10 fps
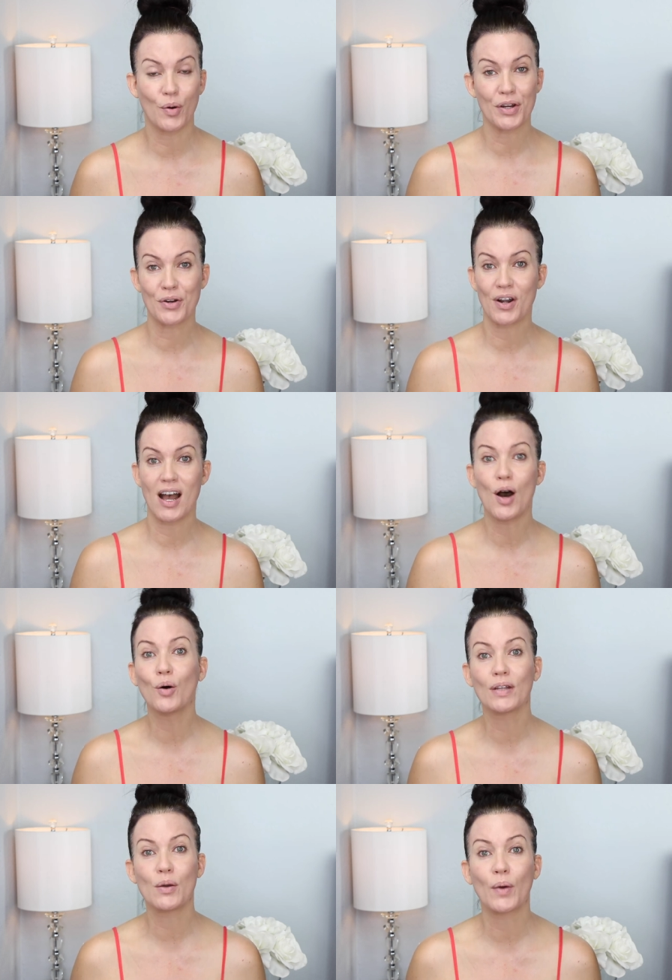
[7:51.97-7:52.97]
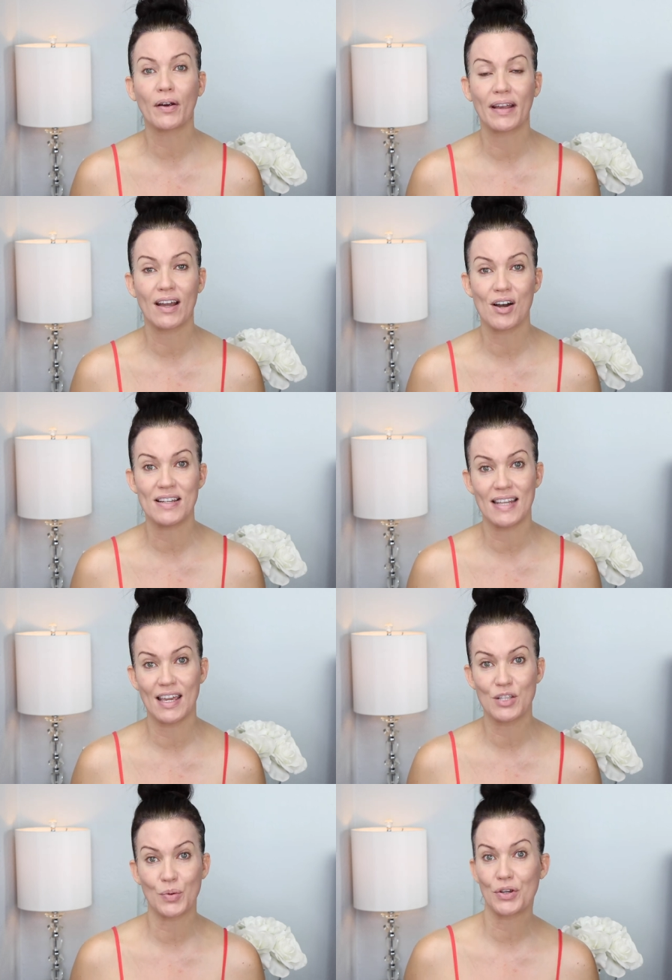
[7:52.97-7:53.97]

or you're not only wearing it on days where